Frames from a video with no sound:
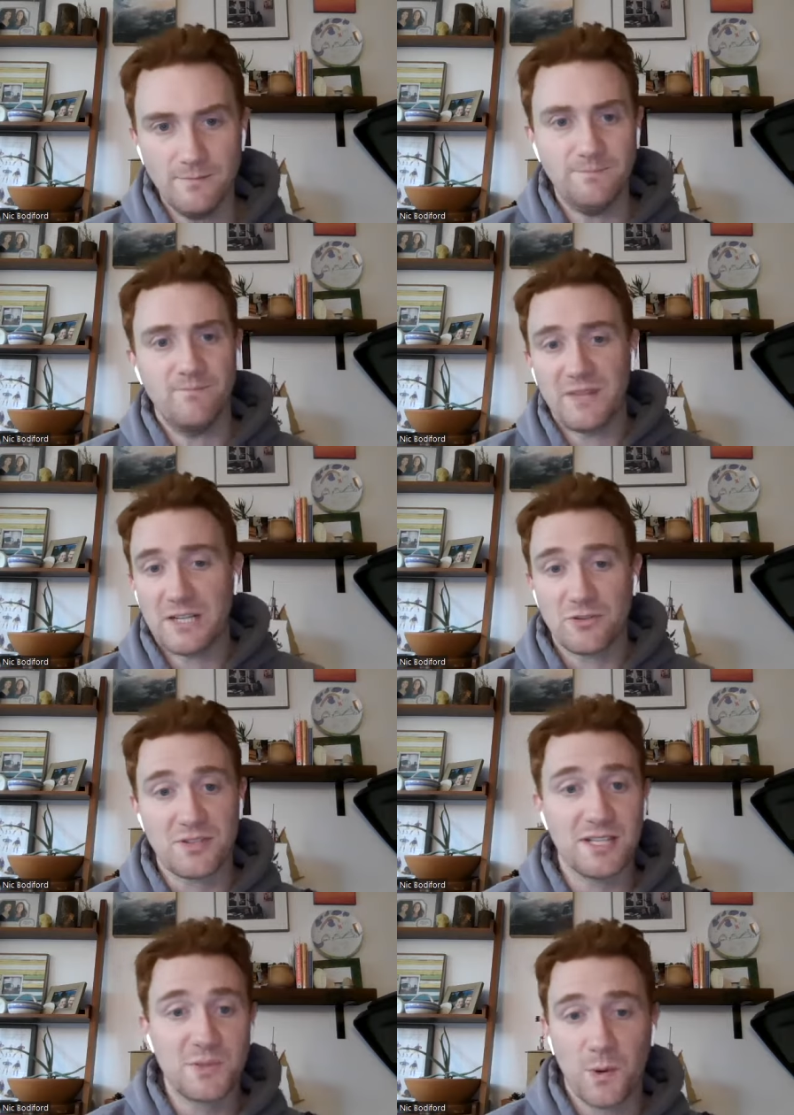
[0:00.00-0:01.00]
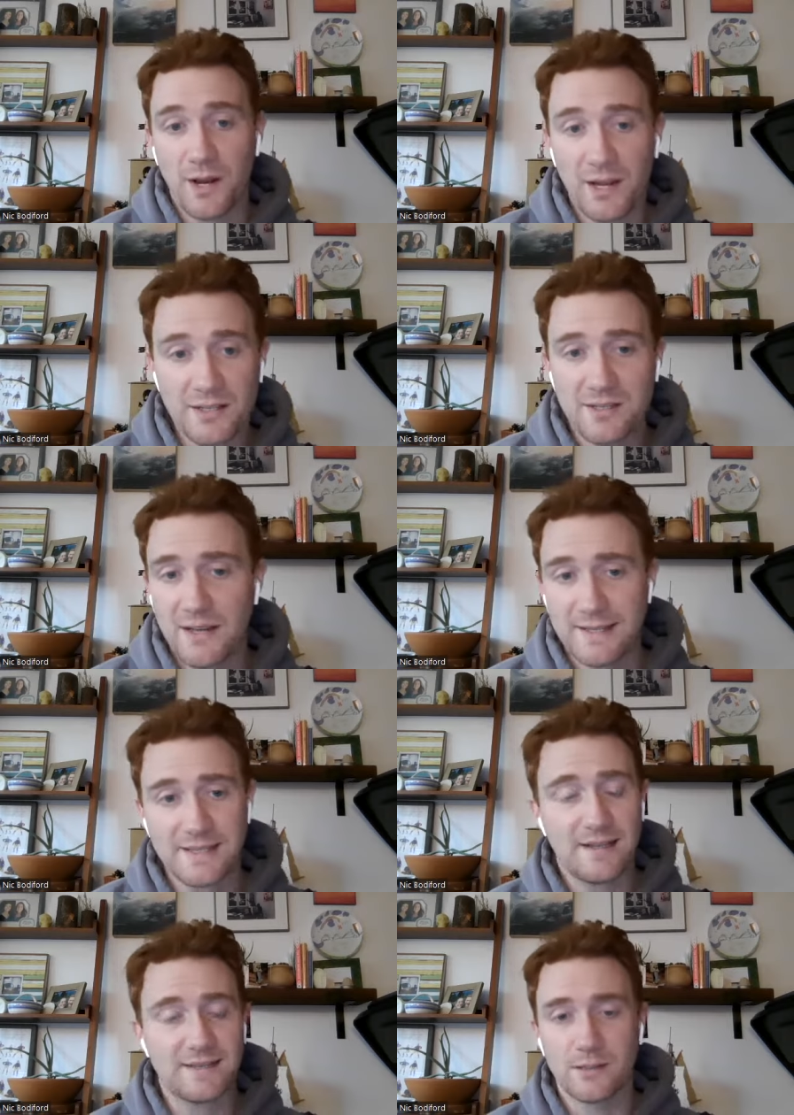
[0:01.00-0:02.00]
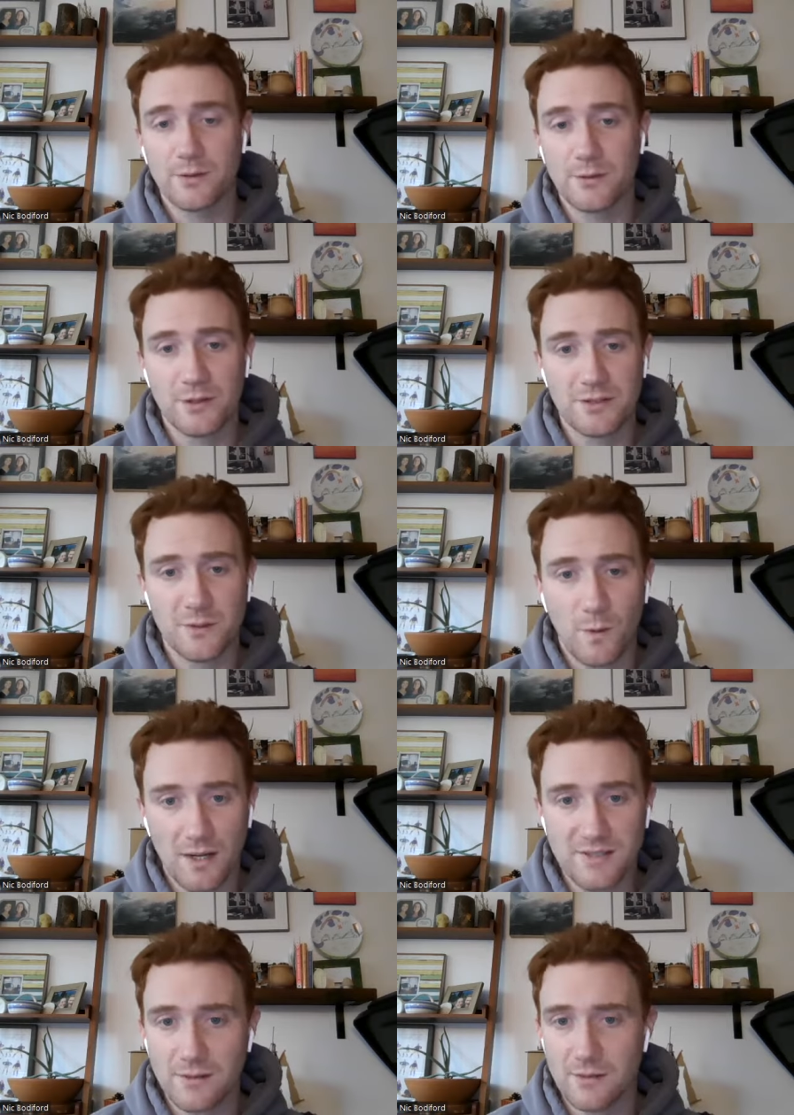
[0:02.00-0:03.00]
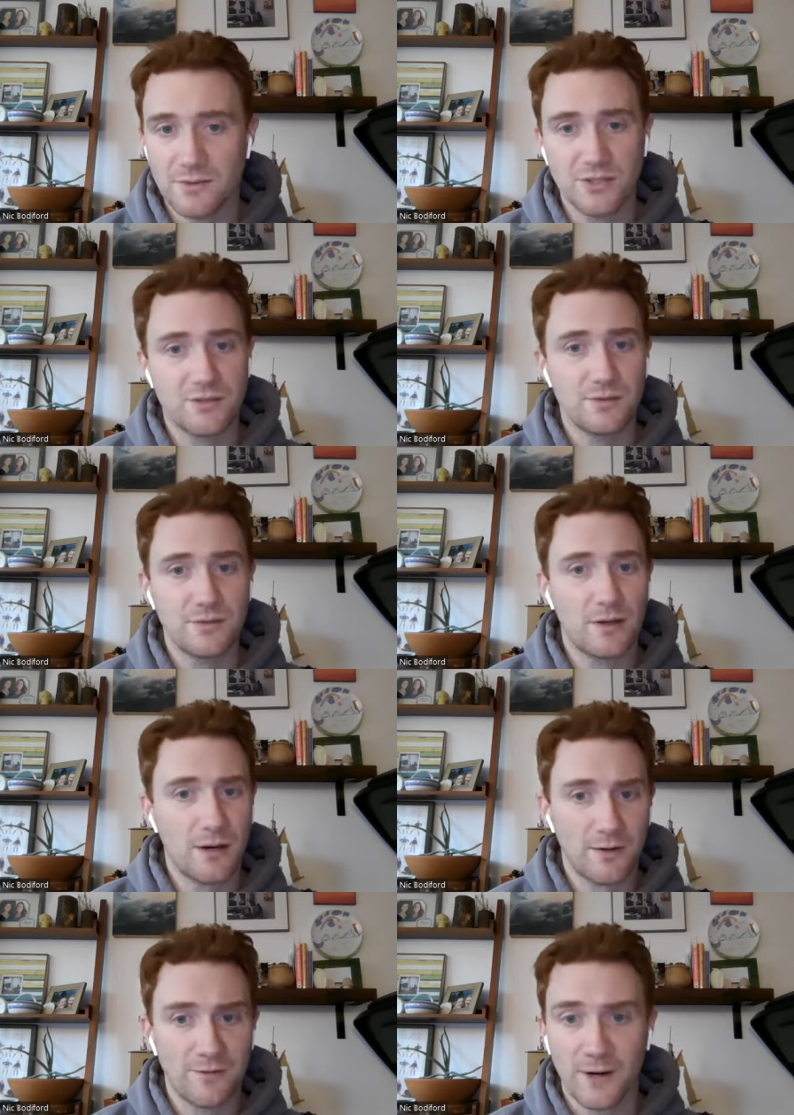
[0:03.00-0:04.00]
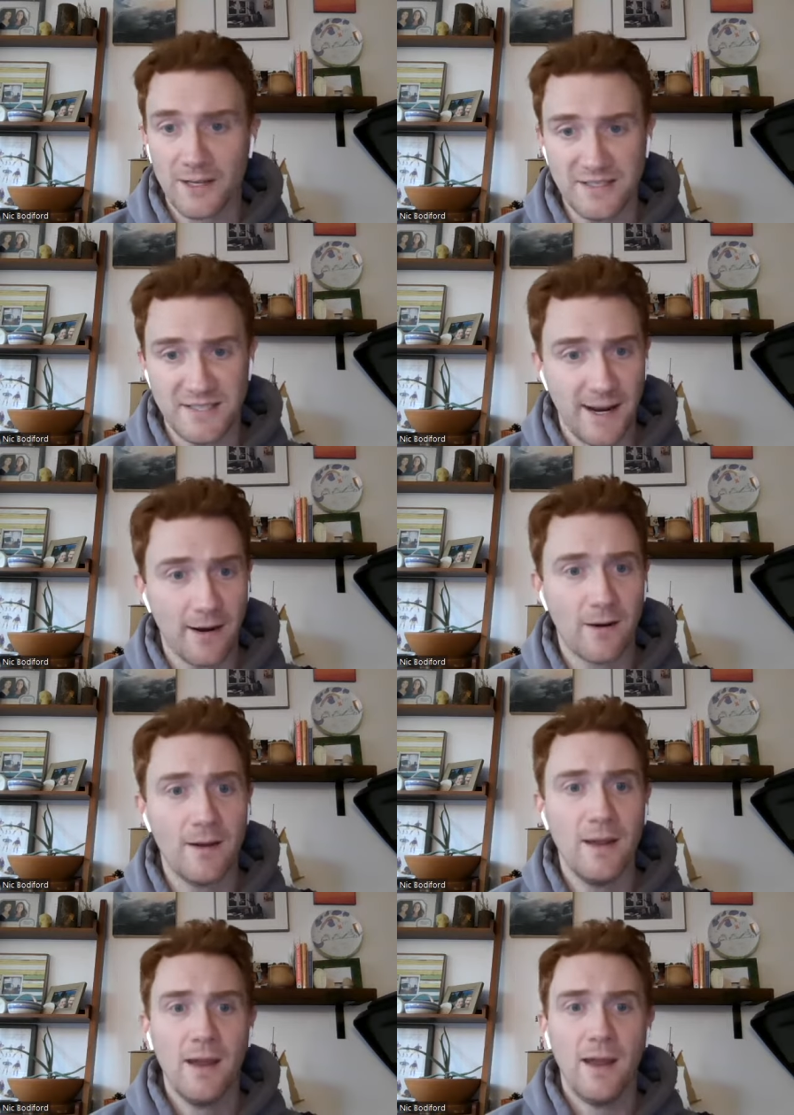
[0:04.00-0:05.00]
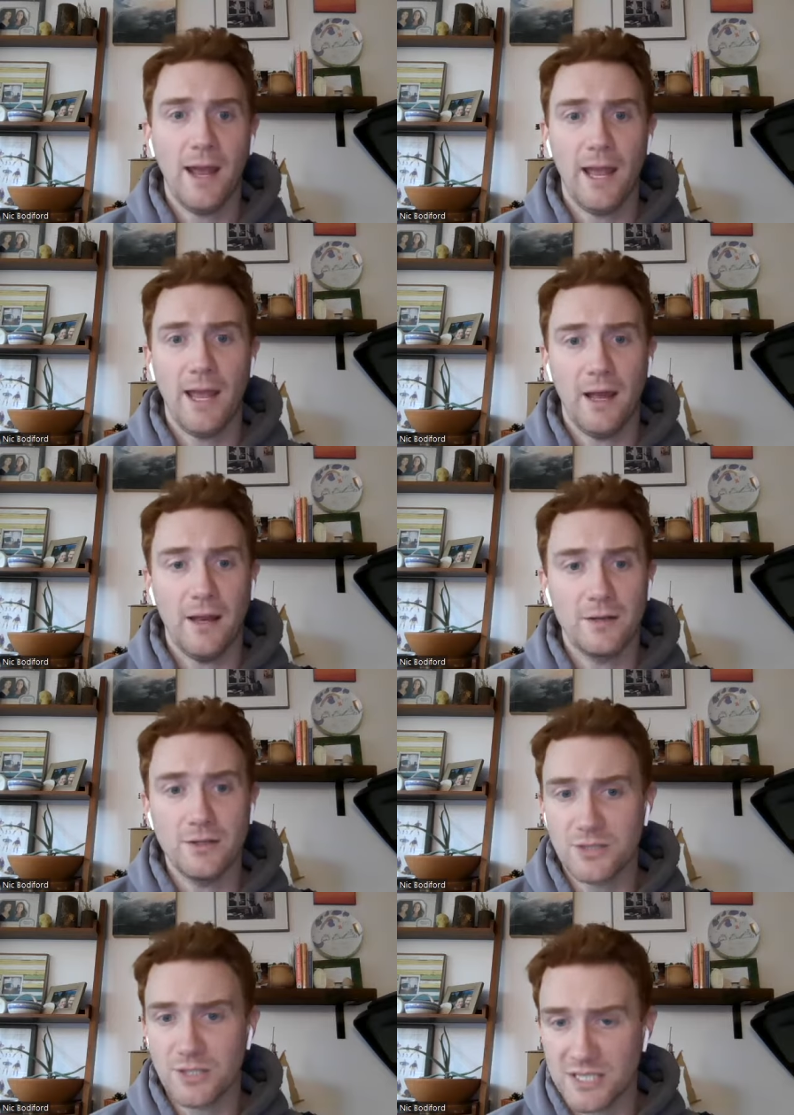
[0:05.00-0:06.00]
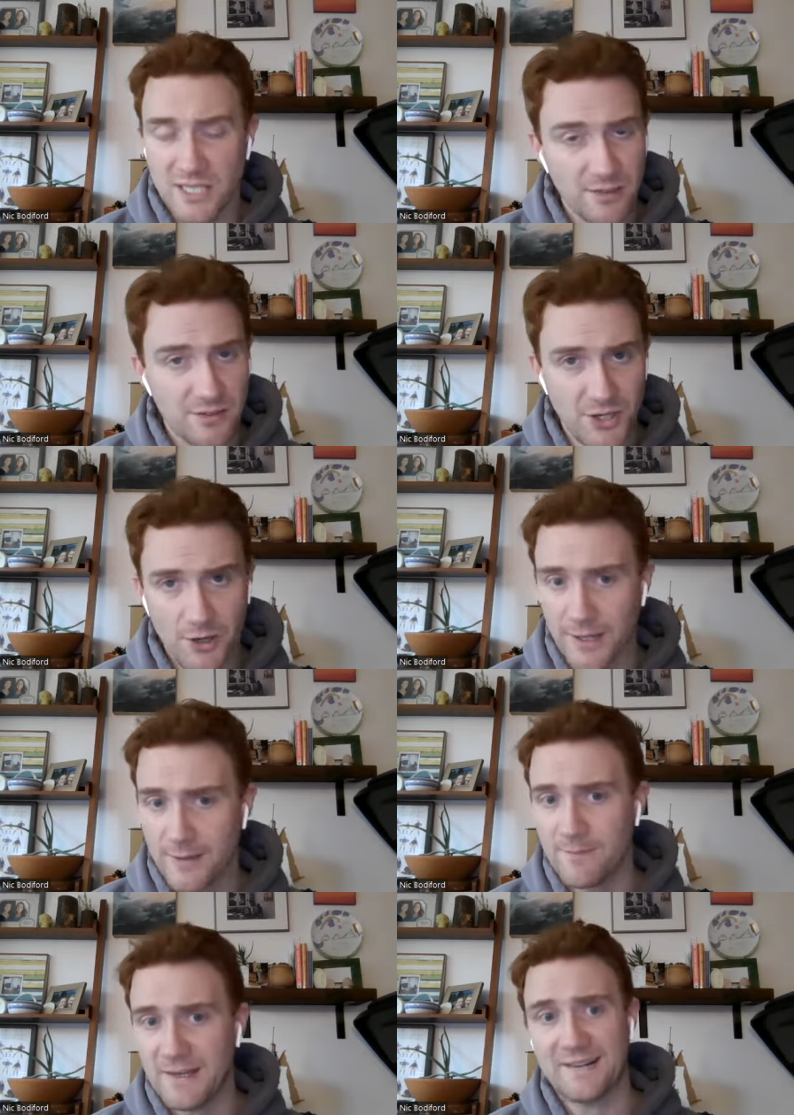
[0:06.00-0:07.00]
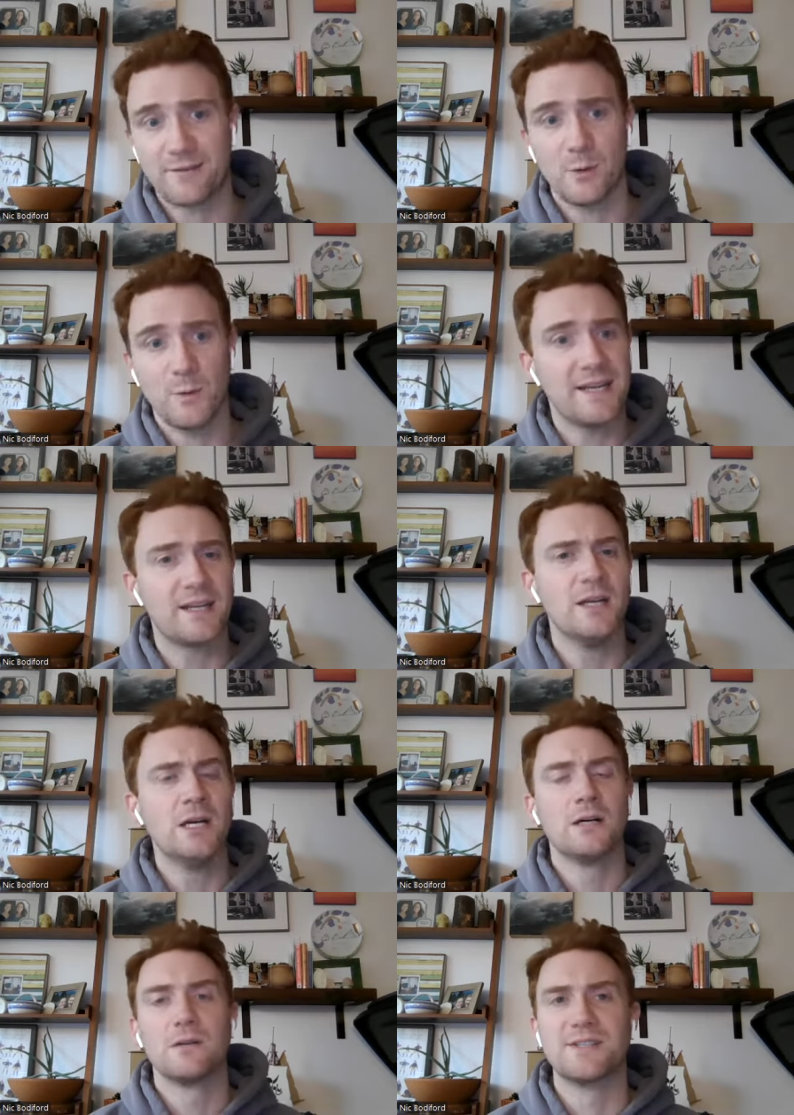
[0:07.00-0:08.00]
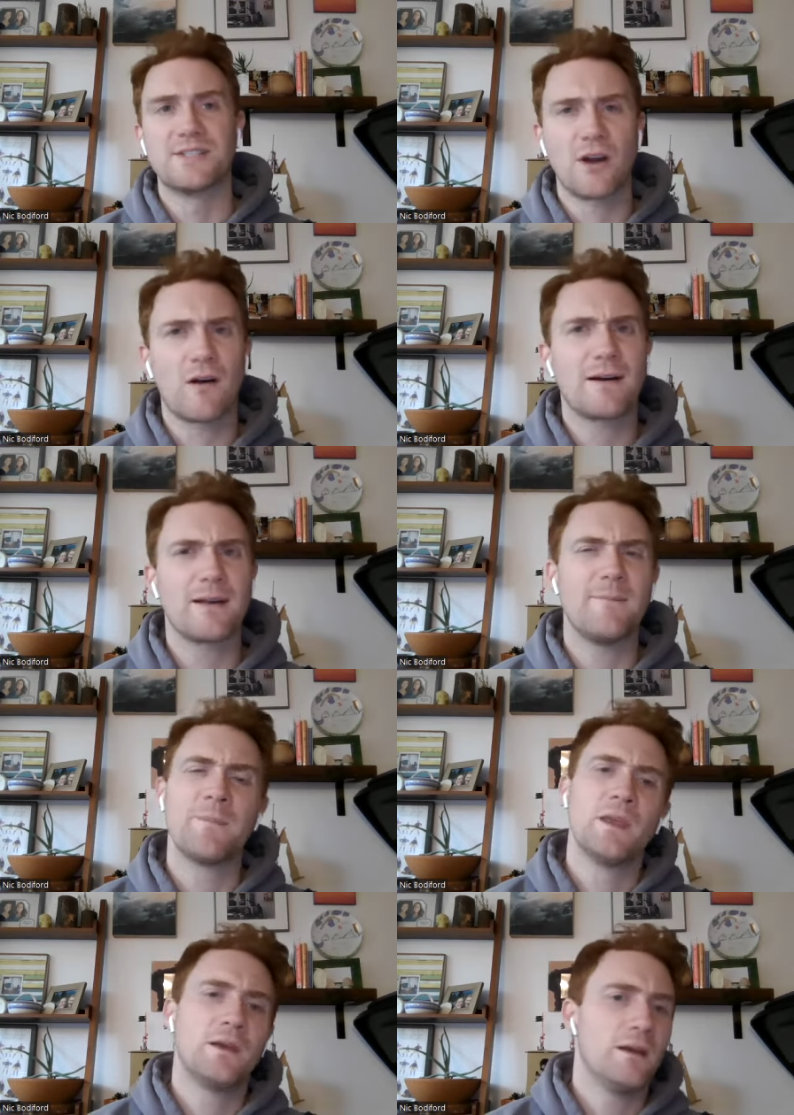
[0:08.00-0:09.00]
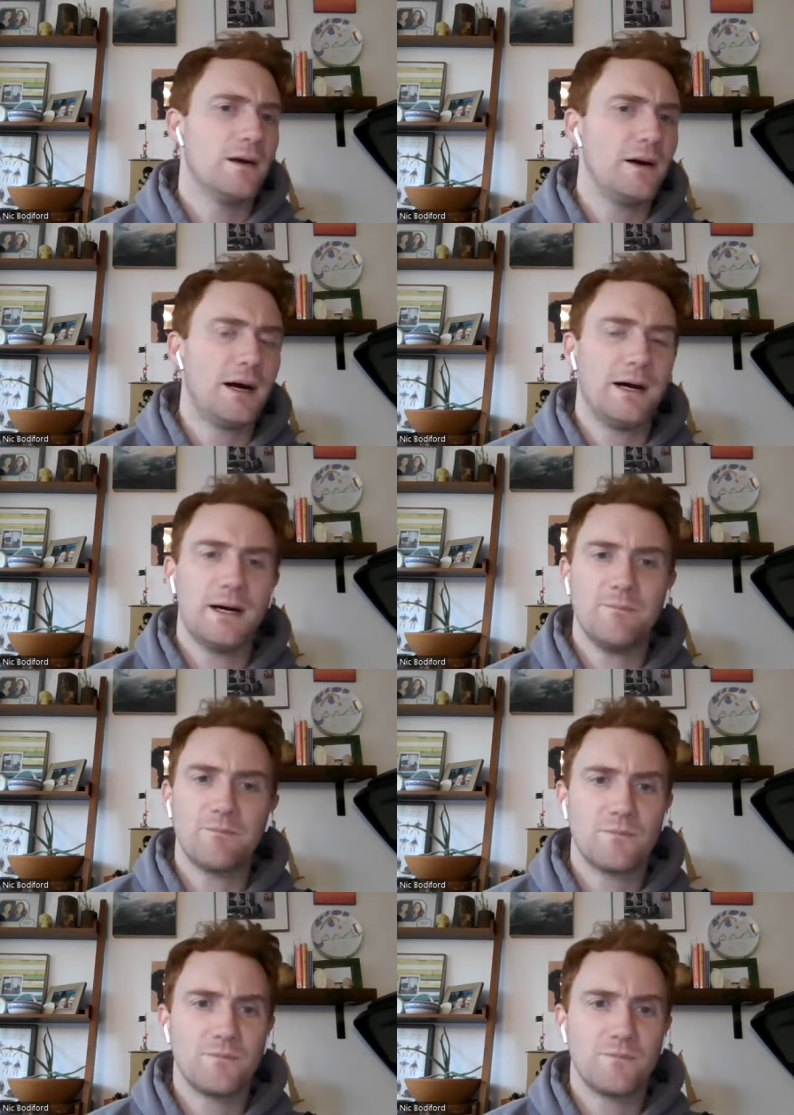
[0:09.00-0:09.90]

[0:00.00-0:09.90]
that just is what it is. Has not slowed Christian Watson, who's just on a friggin' tear, and you should continue starting him every week. Lazard, um,